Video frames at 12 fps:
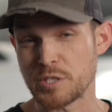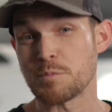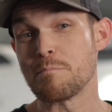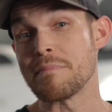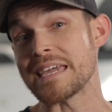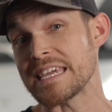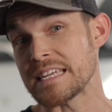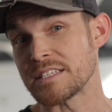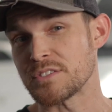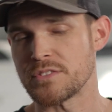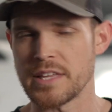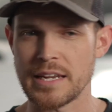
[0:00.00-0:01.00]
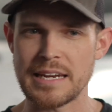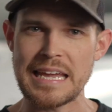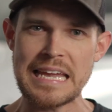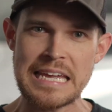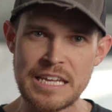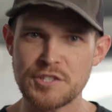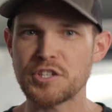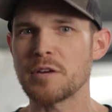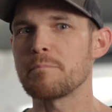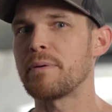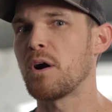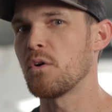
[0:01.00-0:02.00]
which means that each
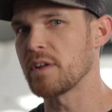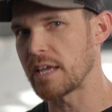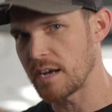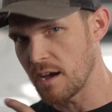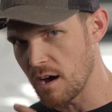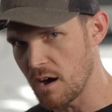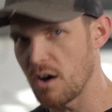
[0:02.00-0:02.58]
component